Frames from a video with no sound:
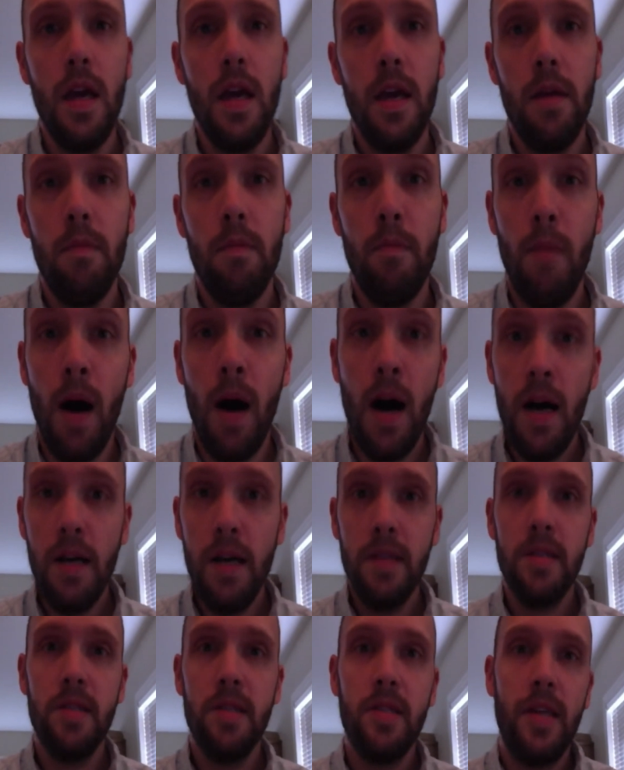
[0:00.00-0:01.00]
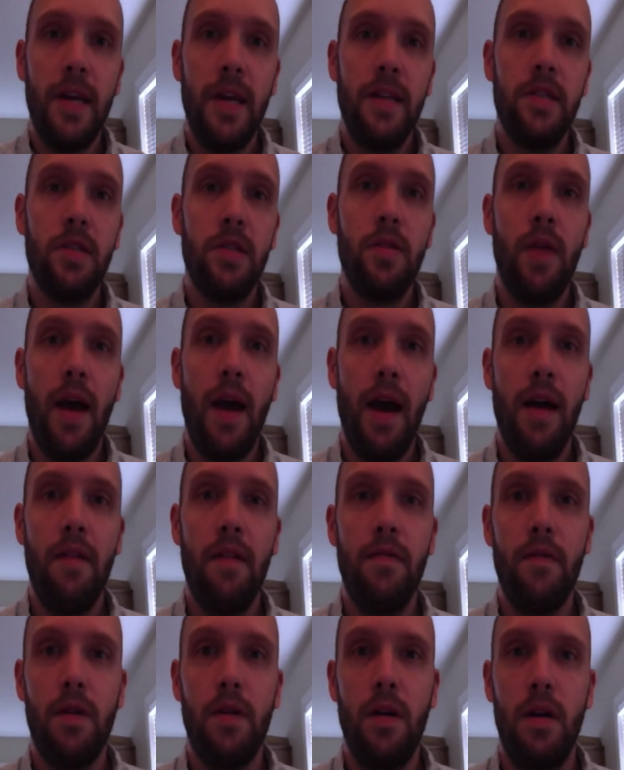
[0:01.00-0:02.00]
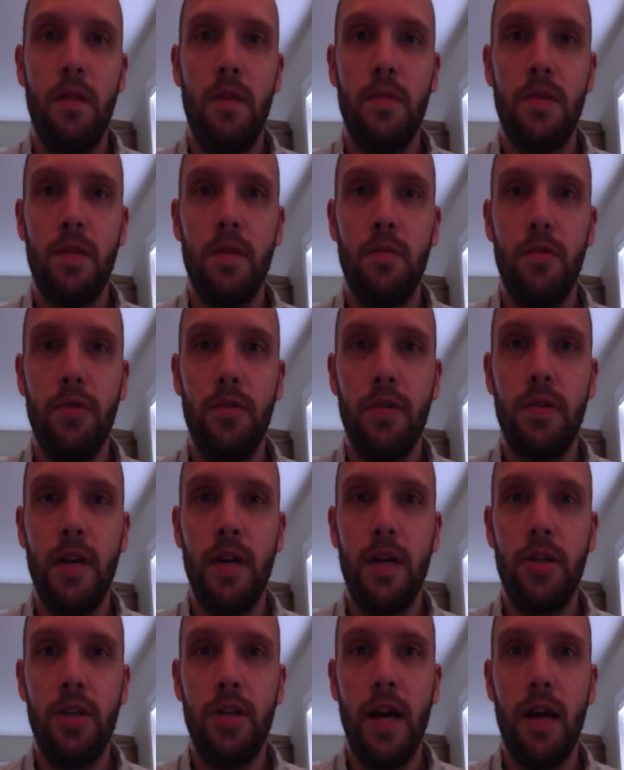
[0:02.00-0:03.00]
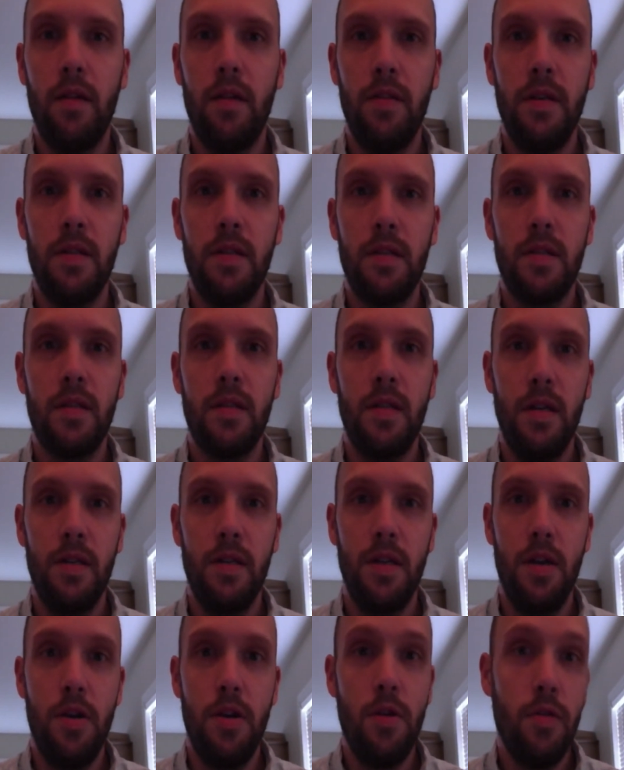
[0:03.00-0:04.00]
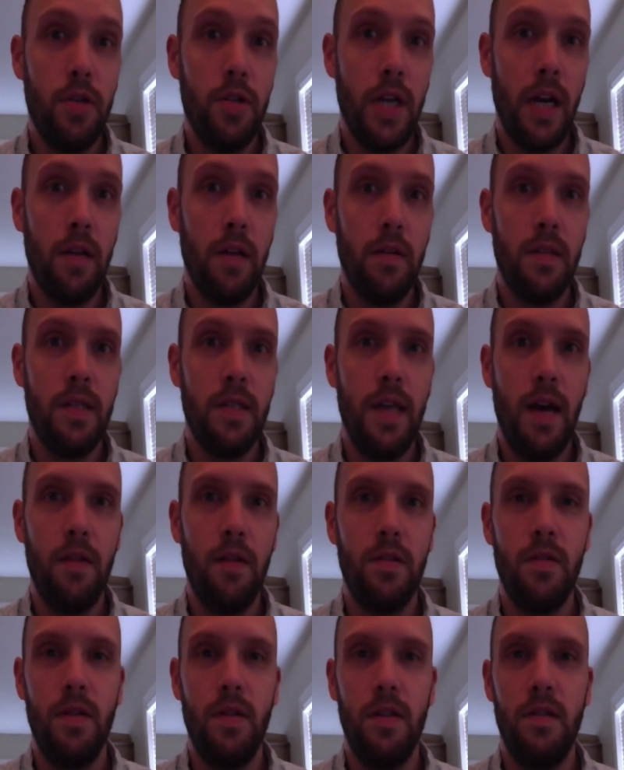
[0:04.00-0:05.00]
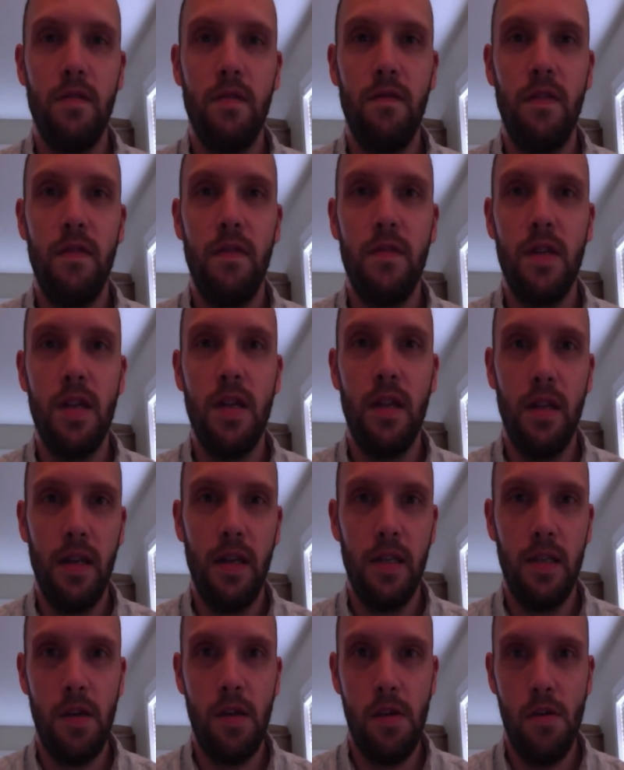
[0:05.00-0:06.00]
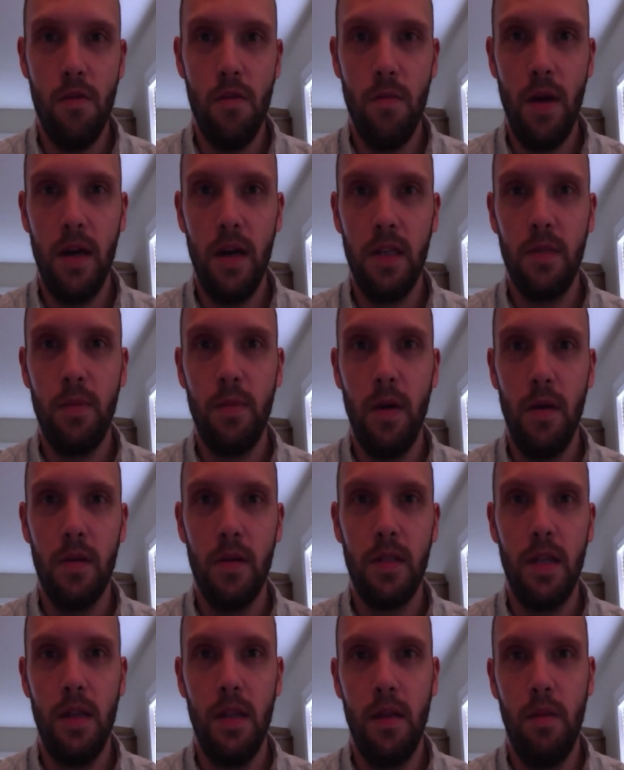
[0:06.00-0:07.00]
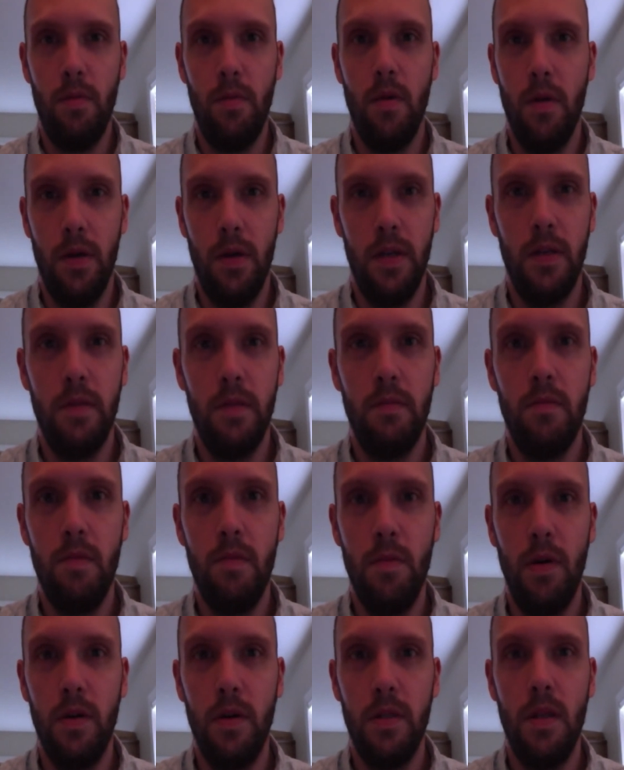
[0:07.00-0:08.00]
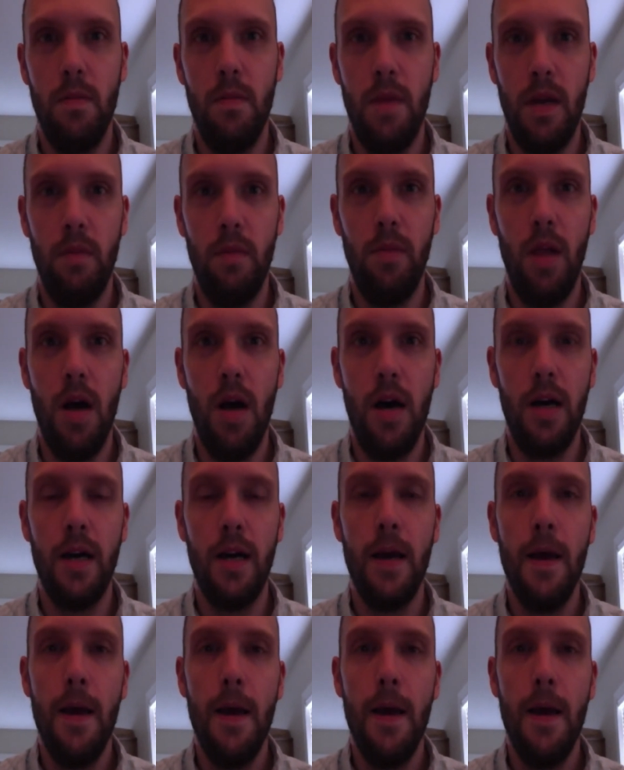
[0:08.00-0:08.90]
Moz tends to have some really great checklists. There's a new checklist out, 2015. I think it's a Moz post that they promoted the main blog.